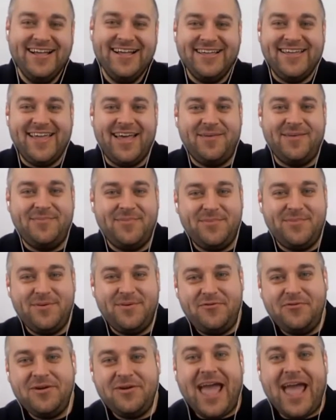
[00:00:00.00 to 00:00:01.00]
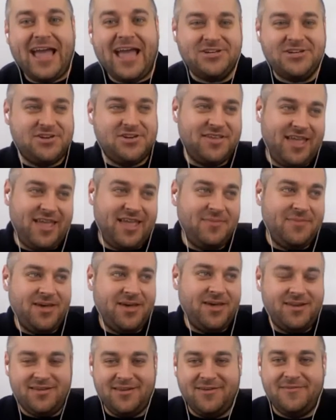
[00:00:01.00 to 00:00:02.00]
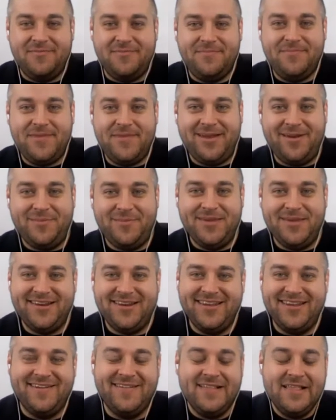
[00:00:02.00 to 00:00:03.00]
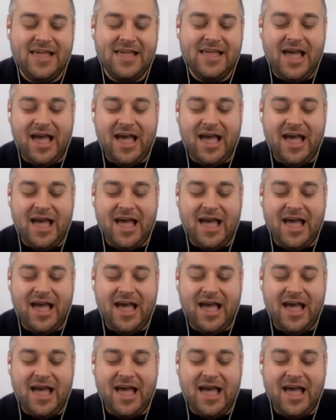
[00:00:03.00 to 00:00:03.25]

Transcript: yeah. But before Ashton came in and, made it a big deal.